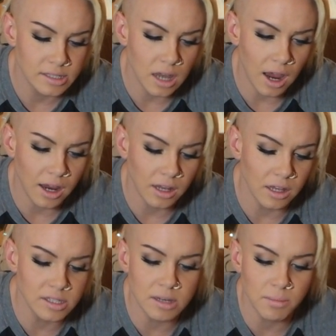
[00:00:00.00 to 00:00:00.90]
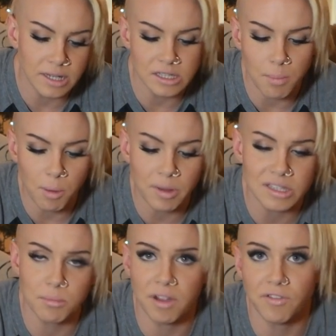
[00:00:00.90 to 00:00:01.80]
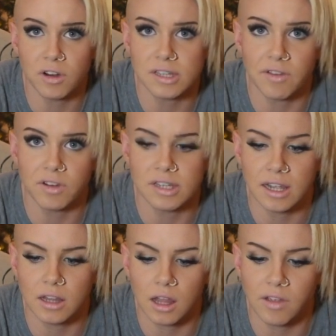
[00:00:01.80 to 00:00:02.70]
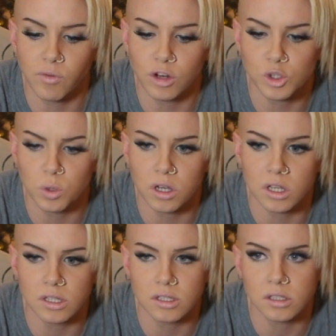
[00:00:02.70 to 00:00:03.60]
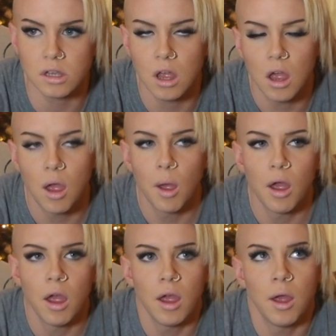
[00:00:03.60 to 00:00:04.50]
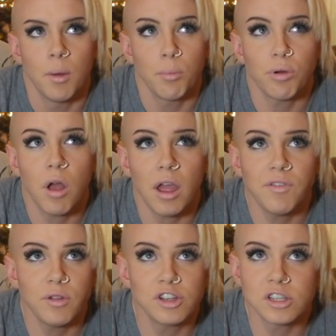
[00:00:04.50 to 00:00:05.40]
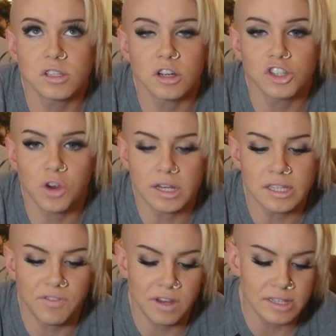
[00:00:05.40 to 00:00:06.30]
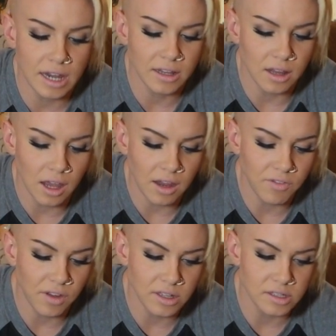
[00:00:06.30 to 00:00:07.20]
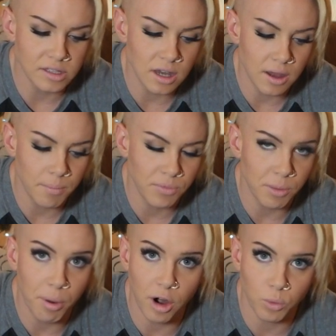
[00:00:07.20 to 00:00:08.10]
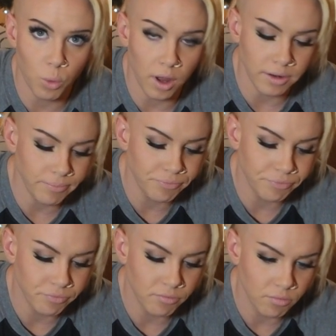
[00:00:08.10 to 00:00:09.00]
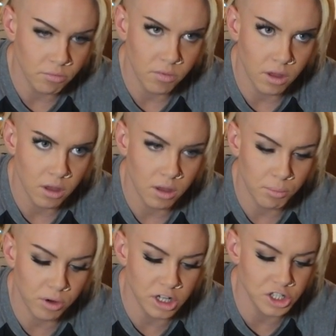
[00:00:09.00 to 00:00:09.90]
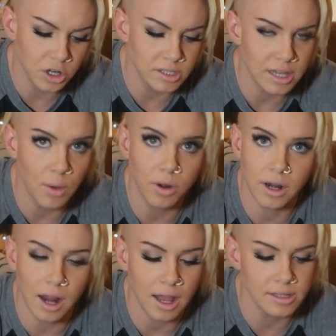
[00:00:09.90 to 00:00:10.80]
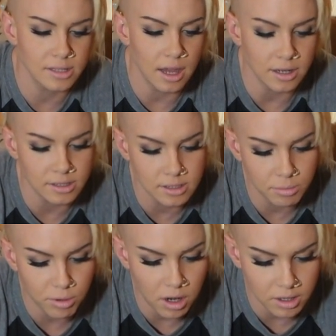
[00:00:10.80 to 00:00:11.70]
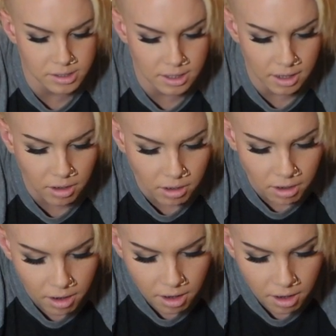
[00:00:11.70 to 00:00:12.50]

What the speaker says: I listed my supplements in my first ever day in the life, which was, if you just search Gracie V Day in the Life, it's the part 1. Pretty sure it's that one. It has that product in there.